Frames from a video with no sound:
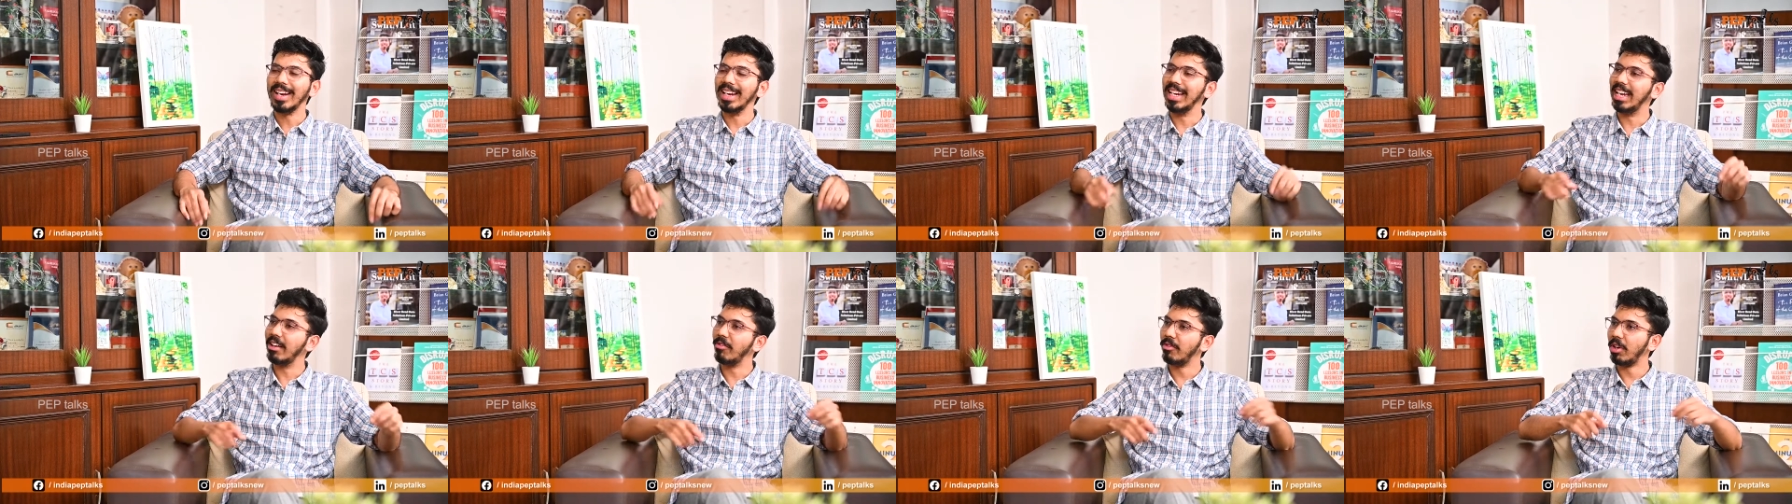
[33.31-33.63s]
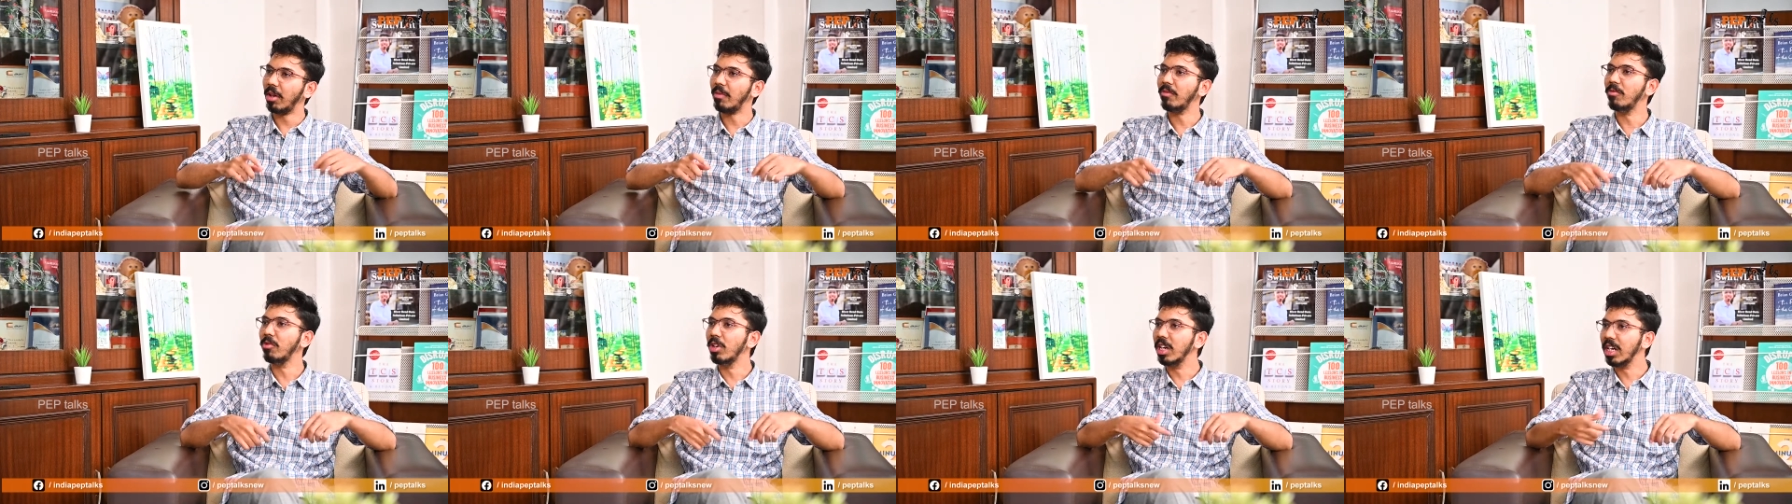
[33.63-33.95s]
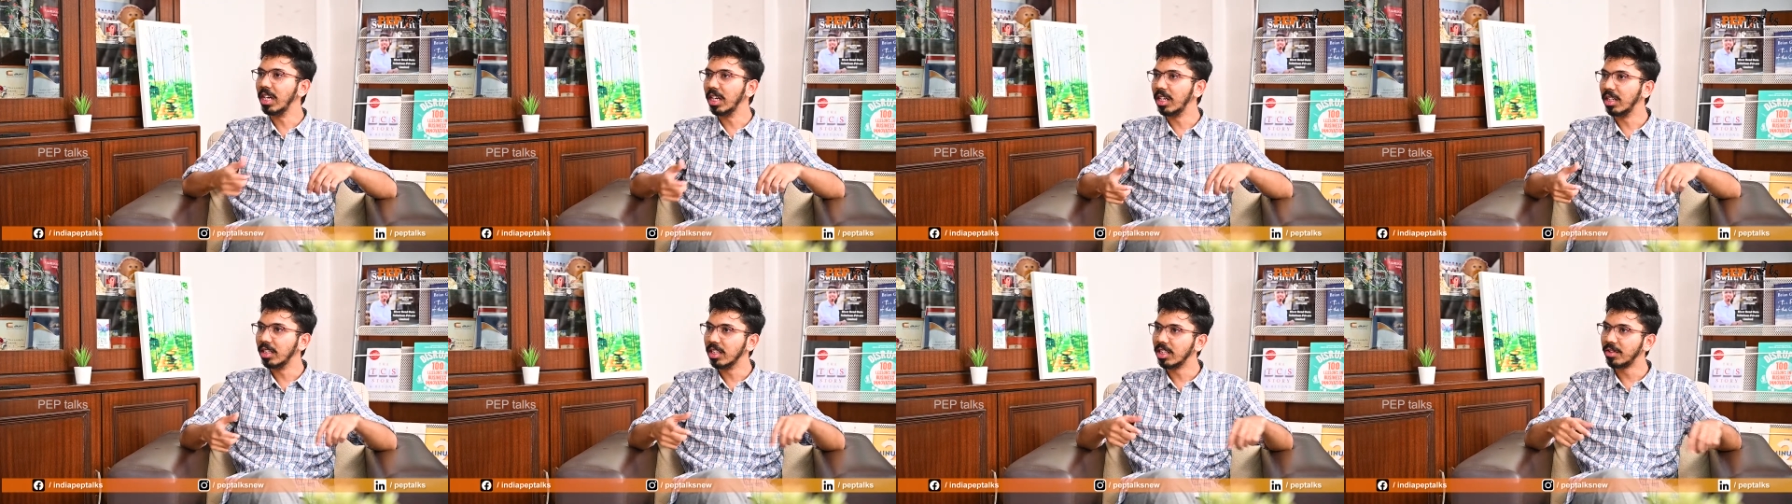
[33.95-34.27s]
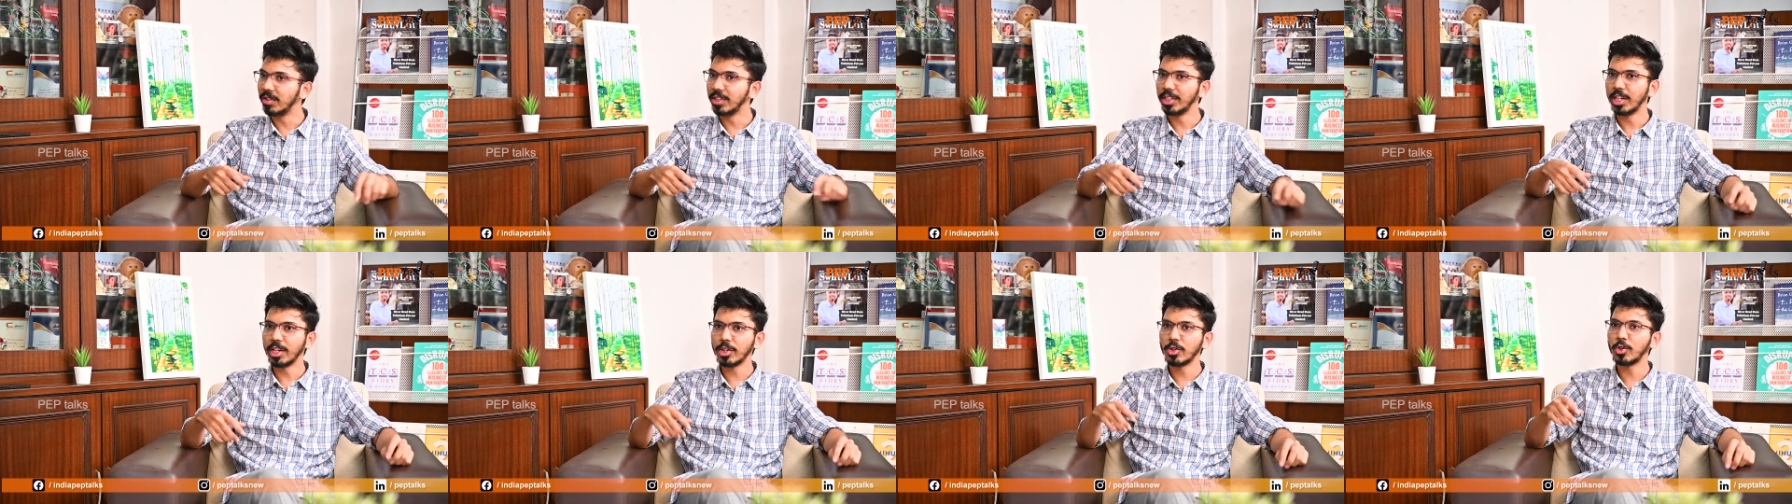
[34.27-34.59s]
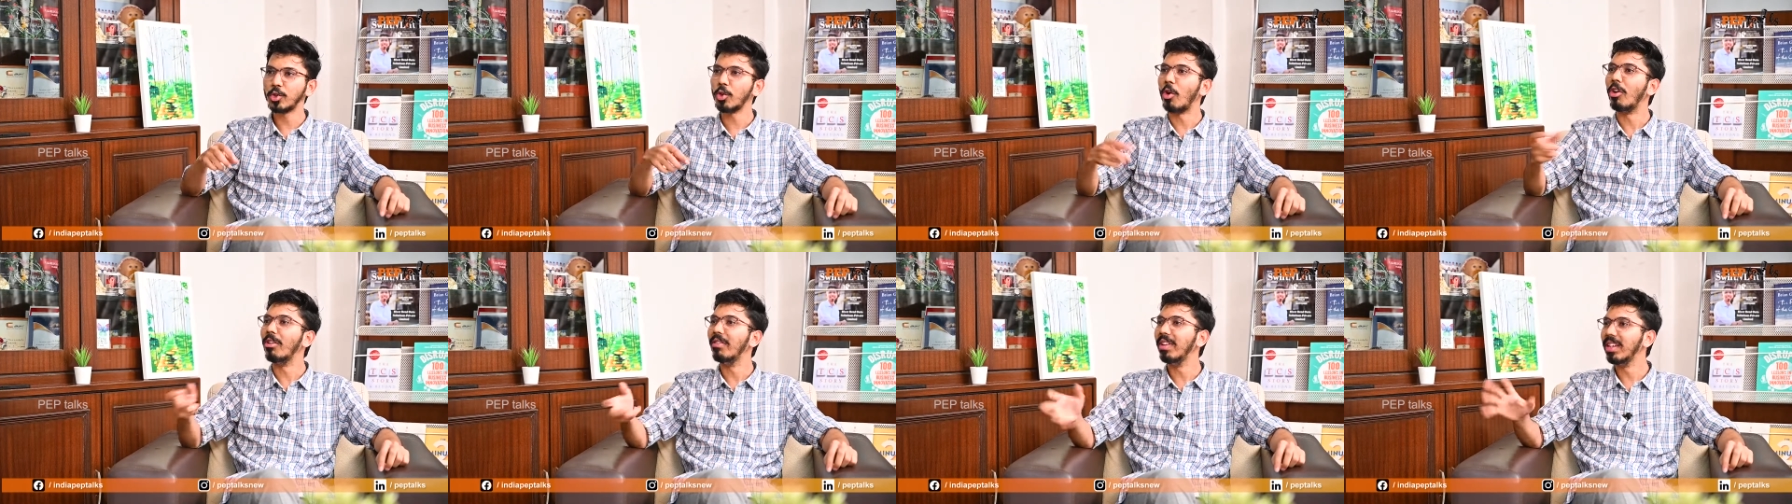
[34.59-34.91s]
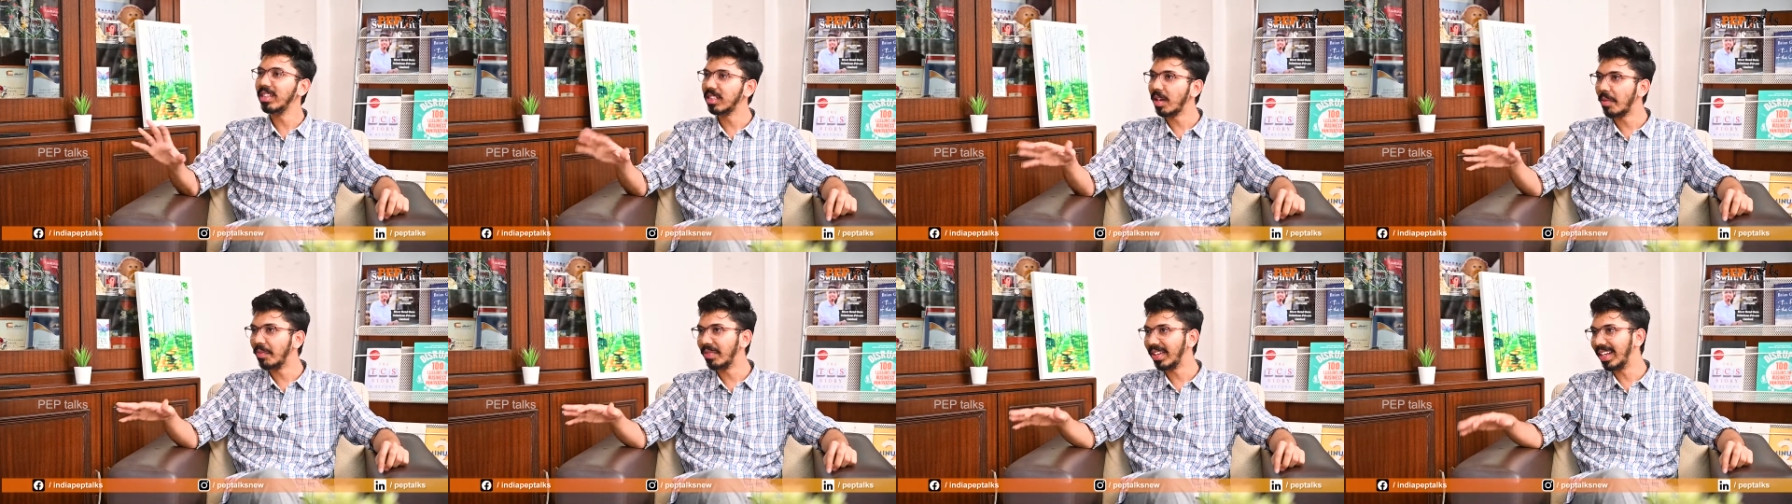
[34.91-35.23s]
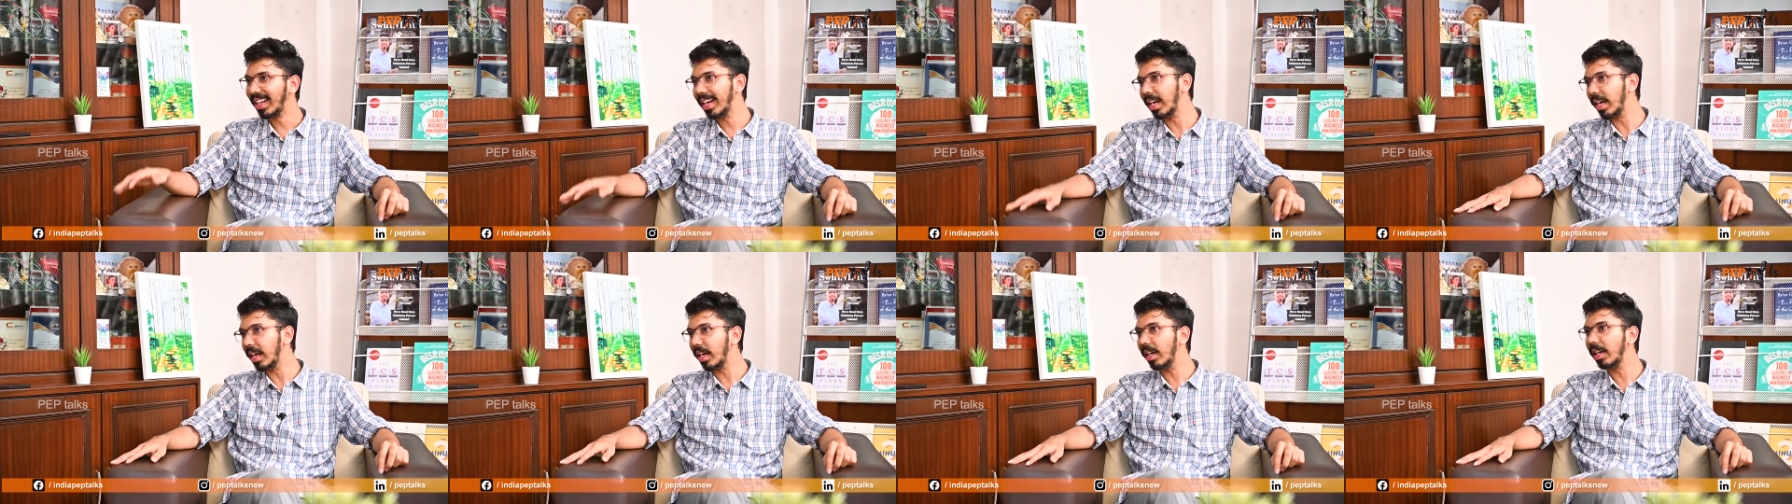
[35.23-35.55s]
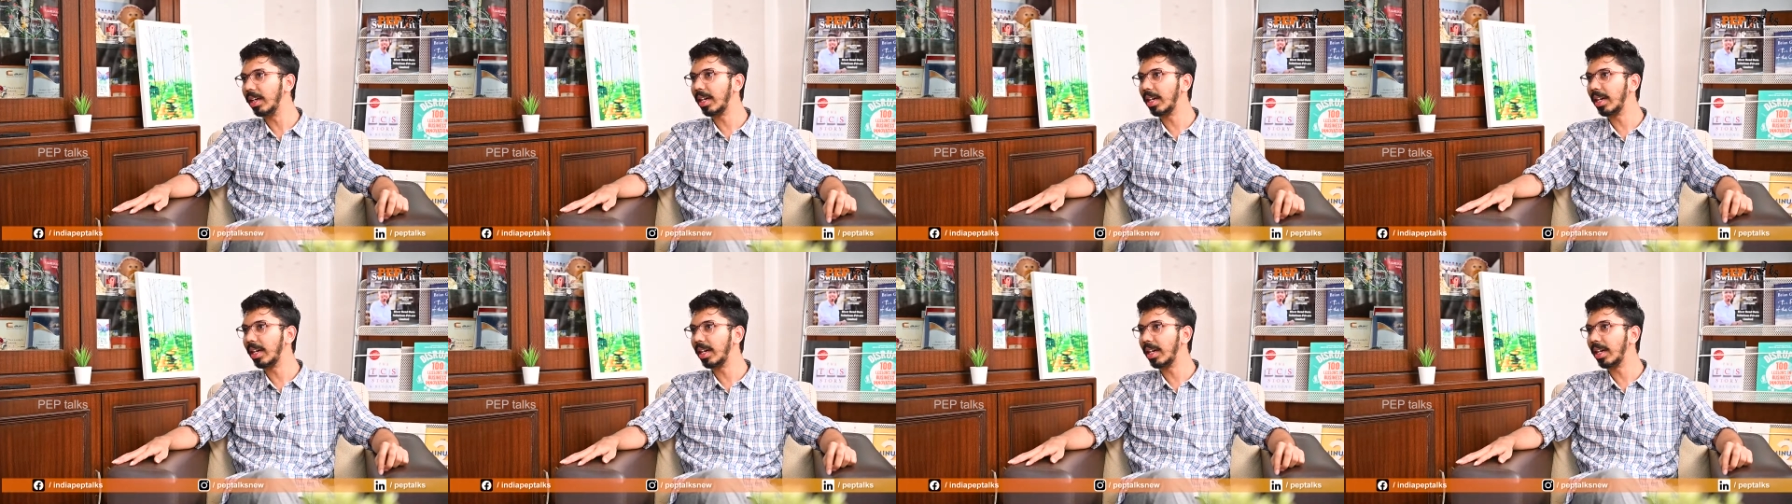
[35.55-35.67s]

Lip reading: develop verticals which are solving something in real